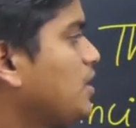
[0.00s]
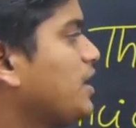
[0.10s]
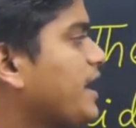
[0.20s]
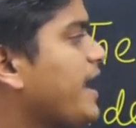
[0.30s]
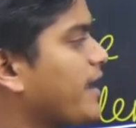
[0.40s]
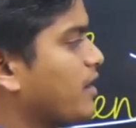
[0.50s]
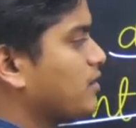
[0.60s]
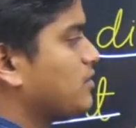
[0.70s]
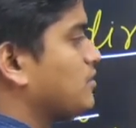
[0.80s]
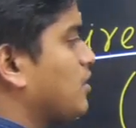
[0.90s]
ray,
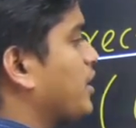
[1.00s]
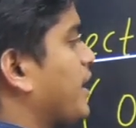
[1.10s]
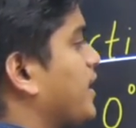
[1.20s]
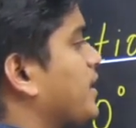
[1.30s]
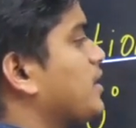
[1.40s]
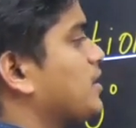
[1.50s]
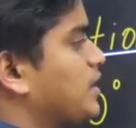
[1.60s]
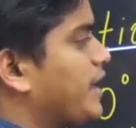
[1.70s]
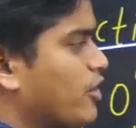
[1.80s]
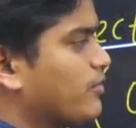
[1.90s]
okay,
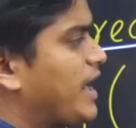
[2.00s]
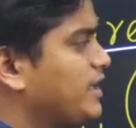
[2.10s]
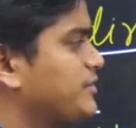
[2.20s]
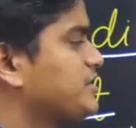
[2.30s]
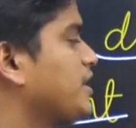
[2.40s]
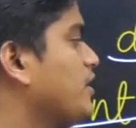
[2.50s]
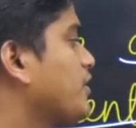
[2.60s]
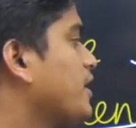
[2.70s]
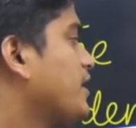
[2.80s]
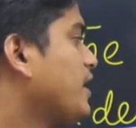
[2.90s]
ray of light basically you
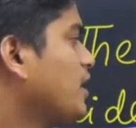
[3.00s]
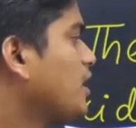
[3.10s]
can tell,